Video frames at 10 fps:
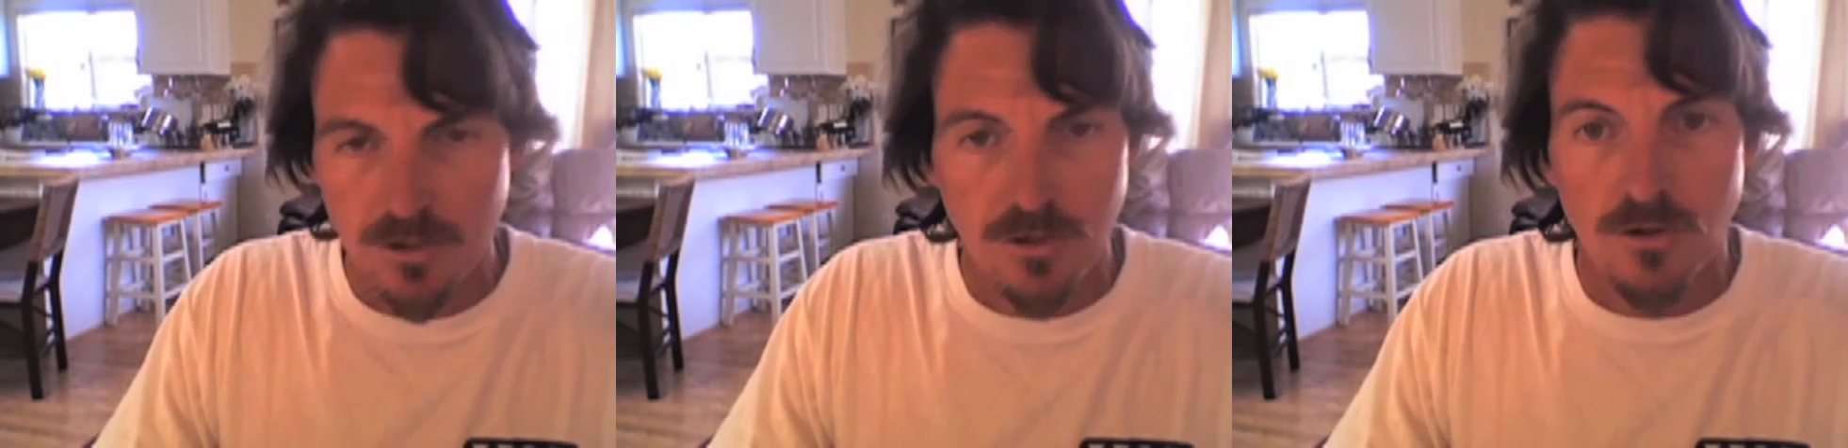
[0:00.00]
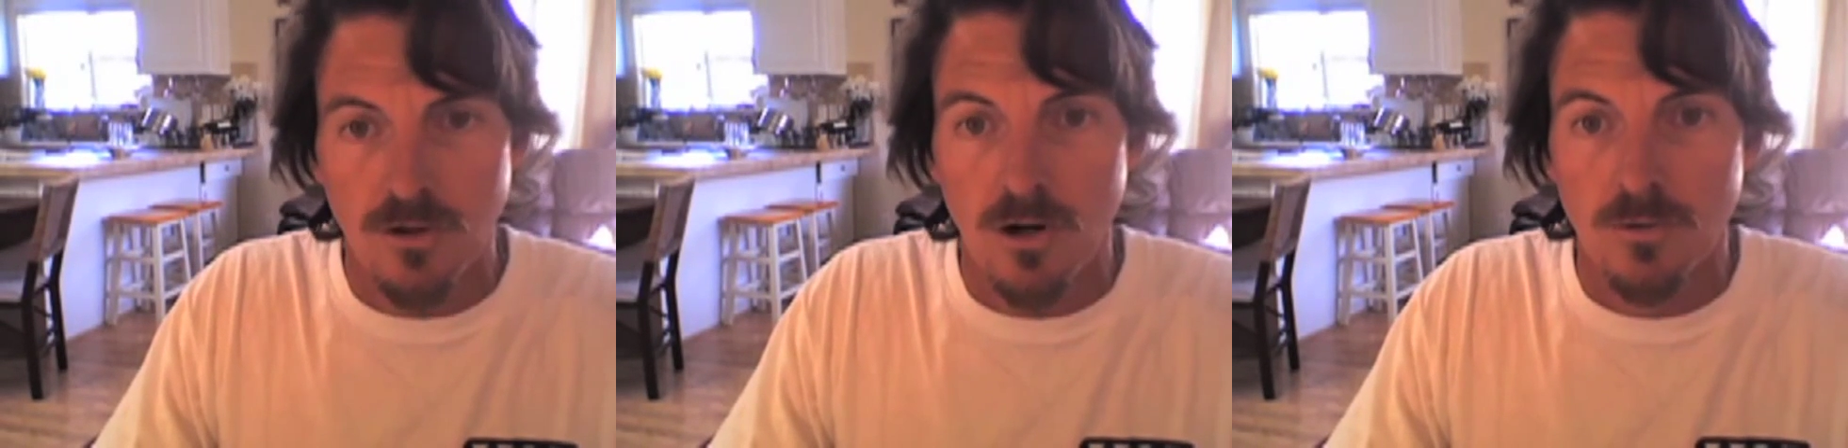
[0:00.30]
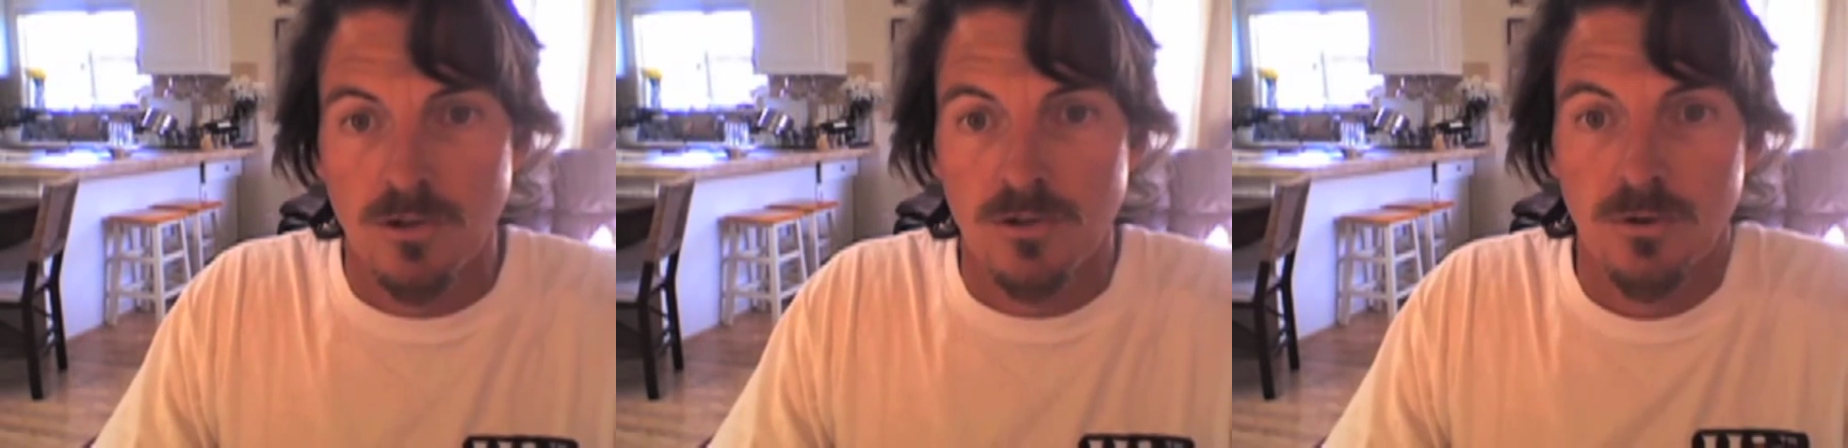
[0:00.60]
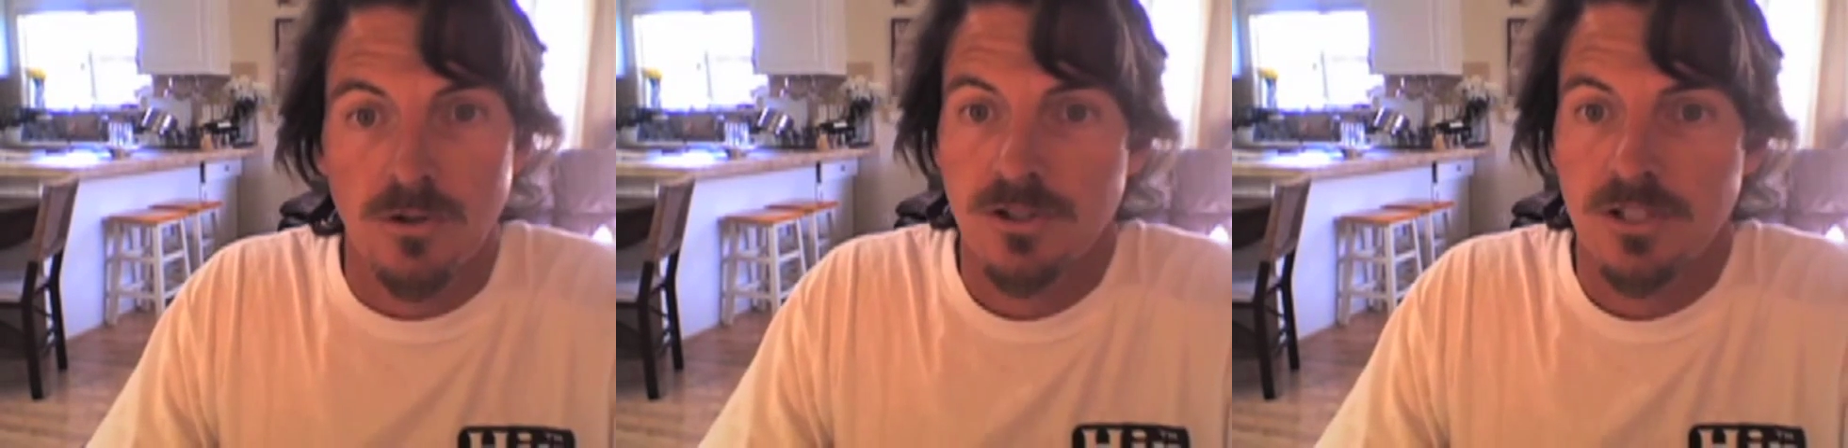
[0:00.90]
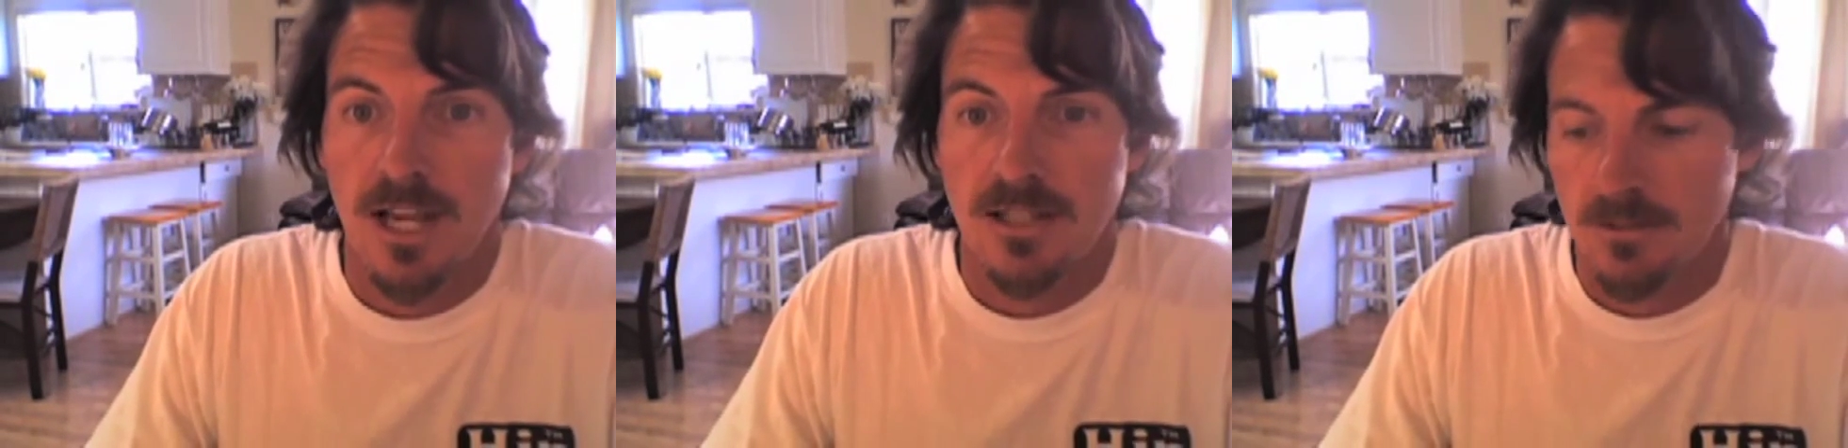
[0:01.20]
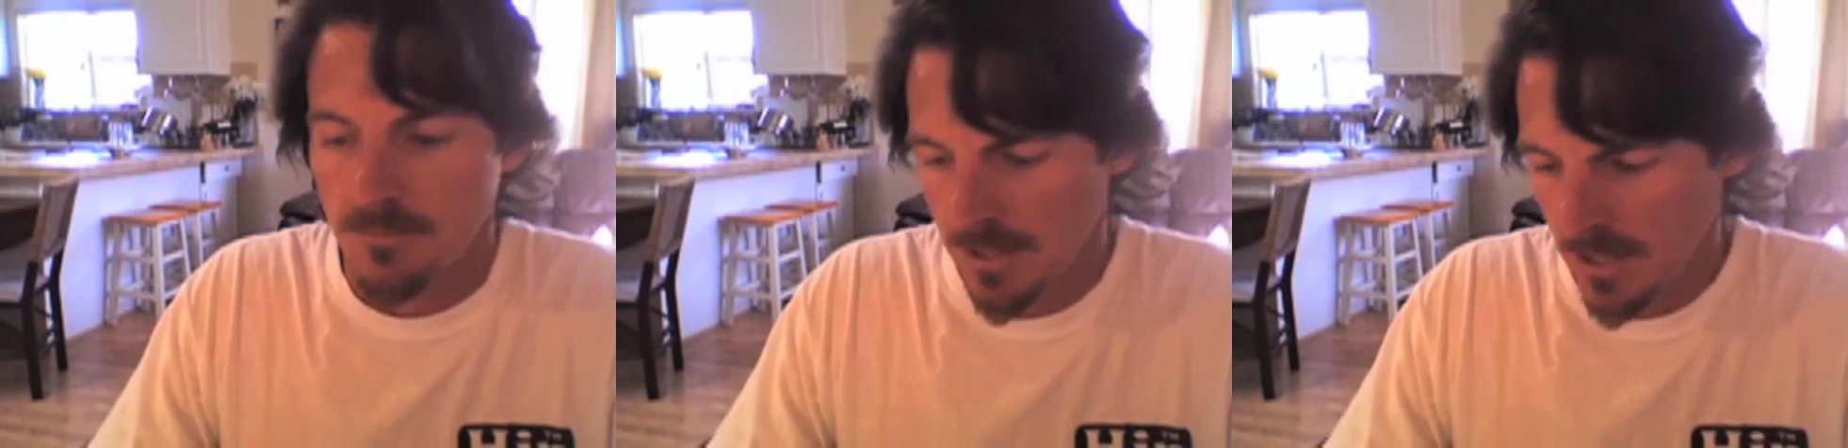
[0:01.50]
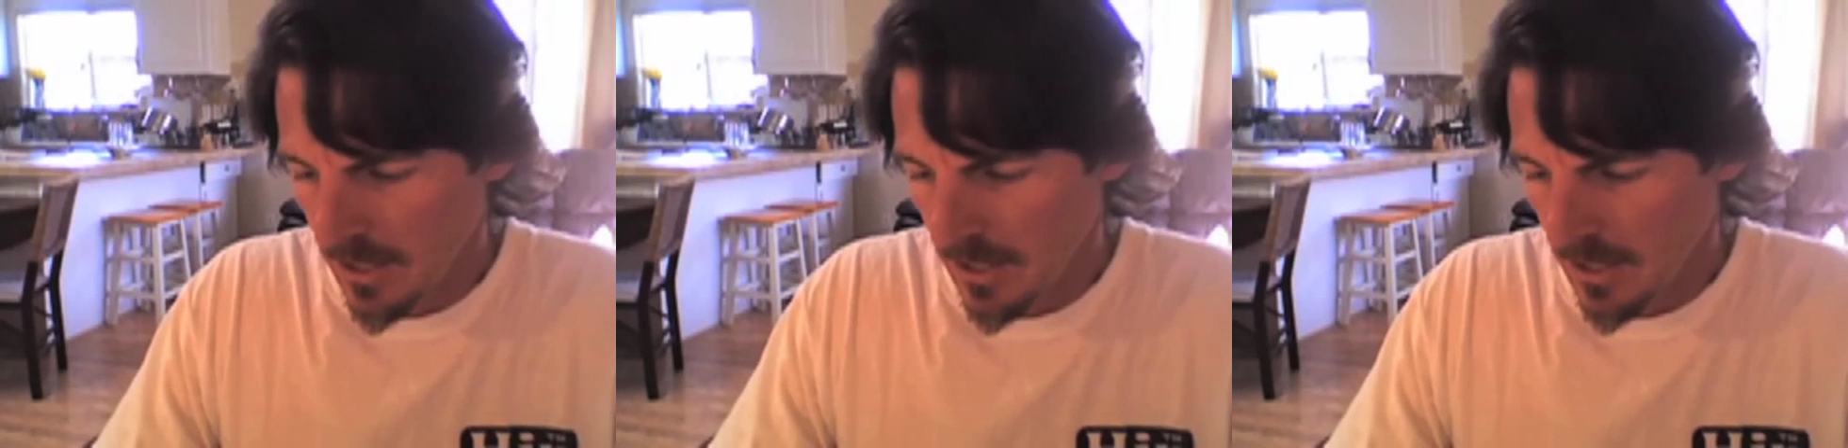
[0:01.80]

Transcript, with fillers: You can go to the hardware store and just ask them.